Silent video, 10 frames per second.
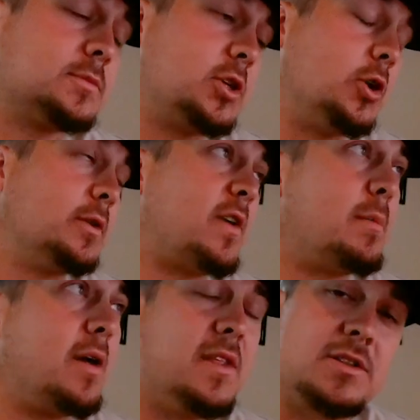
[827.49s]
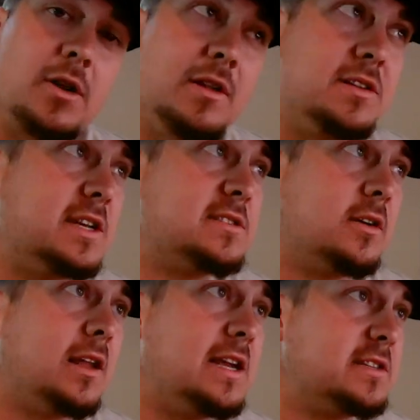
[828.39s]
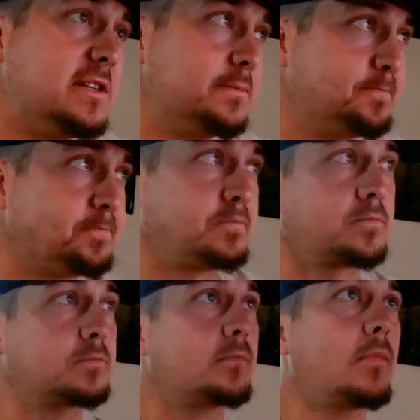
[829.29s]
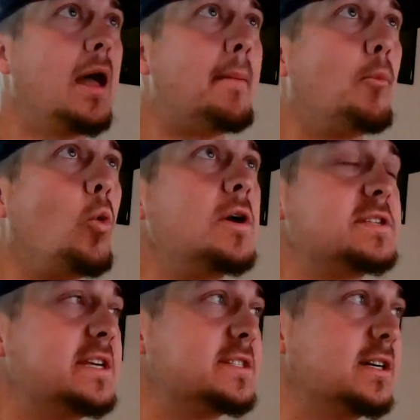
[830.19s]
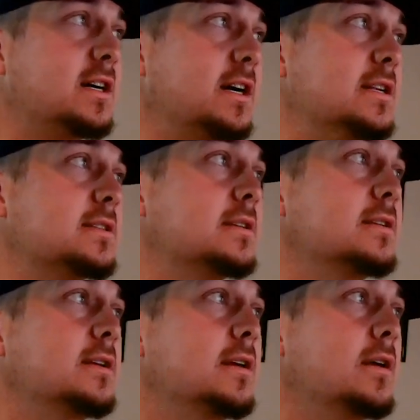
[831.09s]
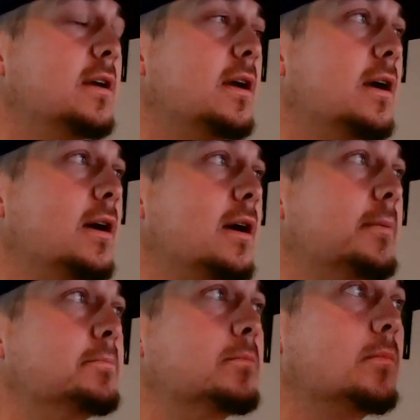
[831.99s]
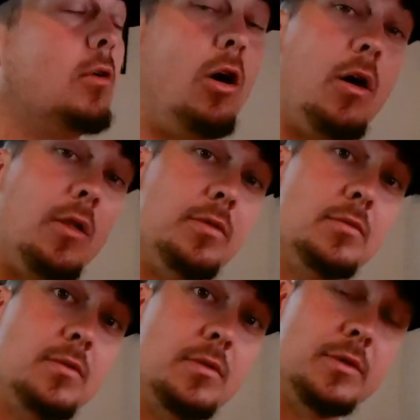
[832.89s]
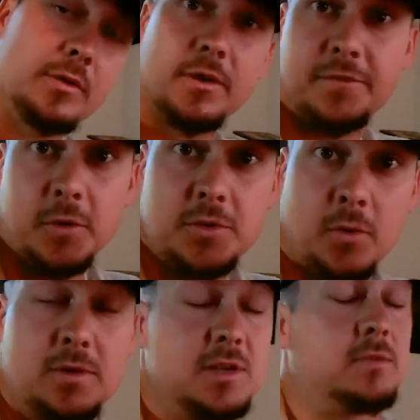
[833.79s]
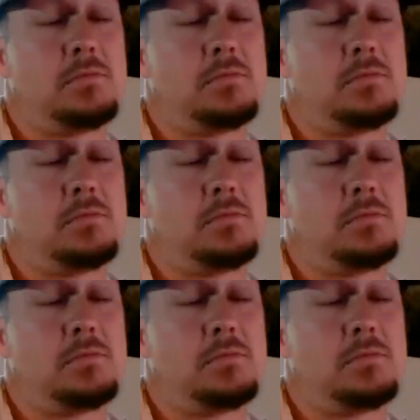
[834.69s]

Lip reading: So if I'm hunting this early season or late season, I'm wanting to hunt on the food sources,